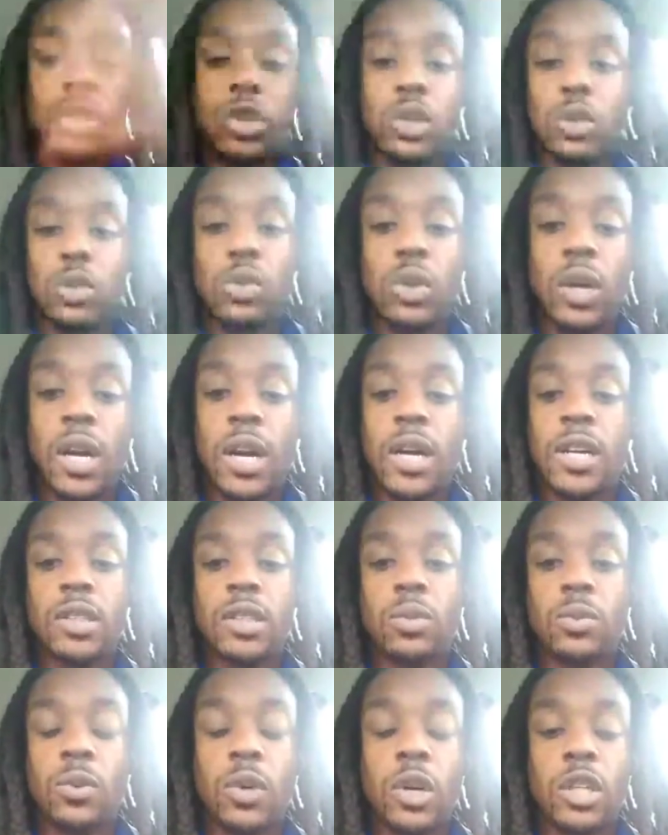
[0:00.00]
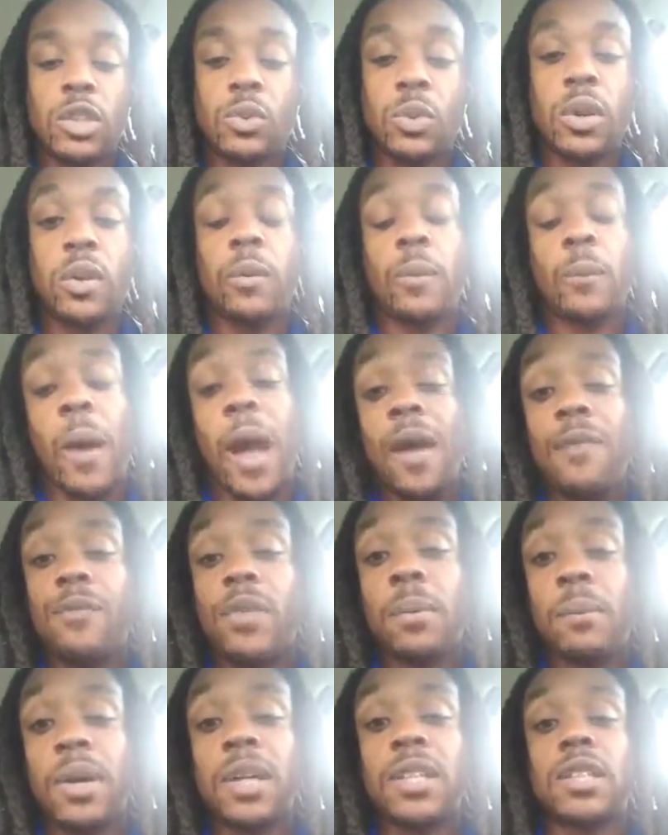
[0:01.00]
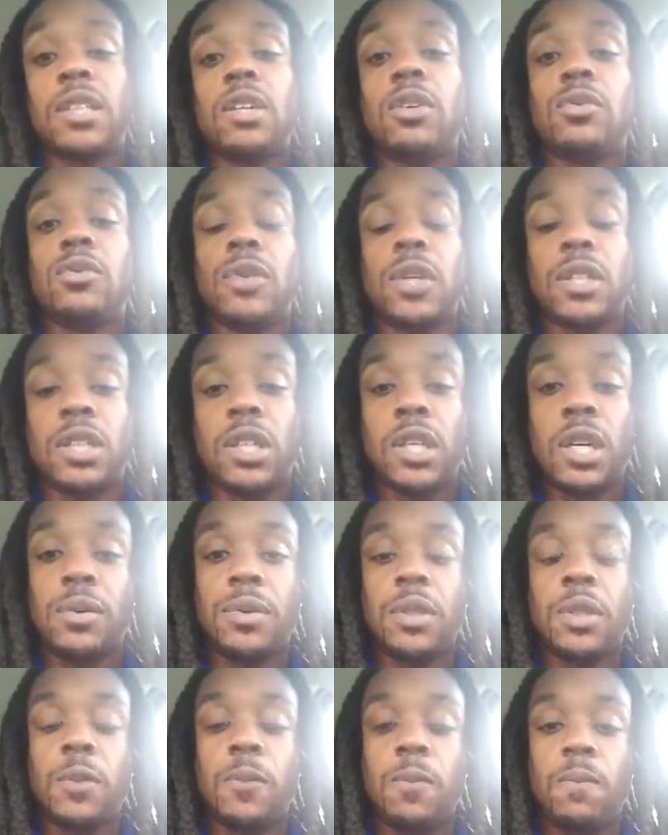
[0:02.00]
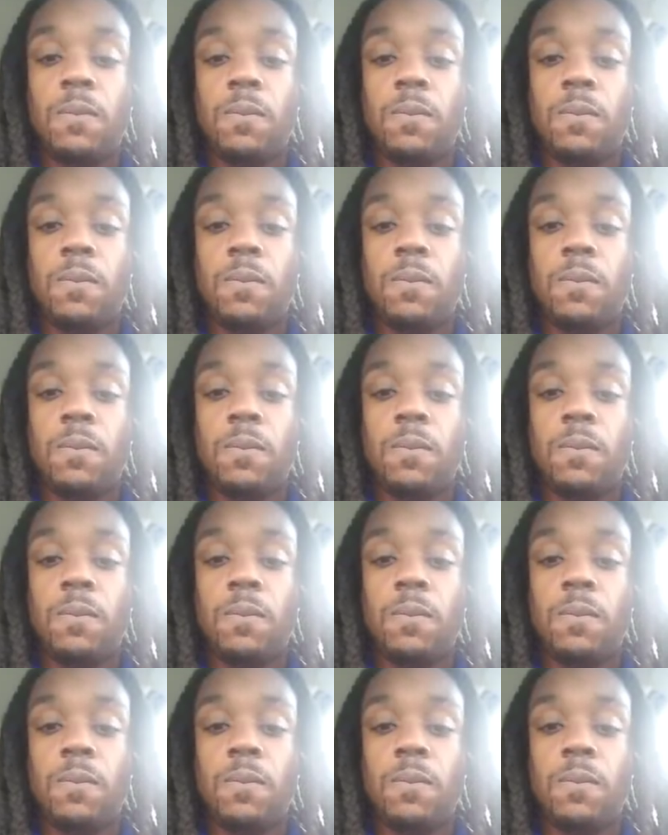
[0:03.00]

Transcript: you guys, regardless of whatever, I think myself at times.